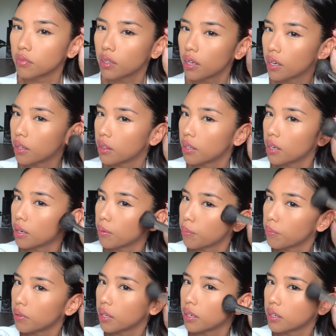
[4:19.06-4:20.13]
and then
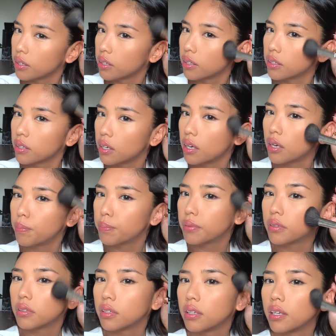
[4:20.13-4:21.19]
blend it
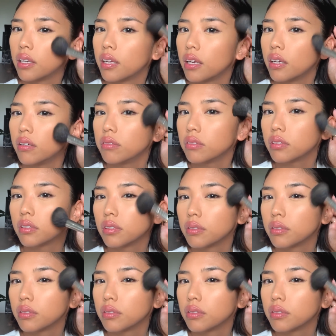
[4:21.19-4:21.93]
up and out.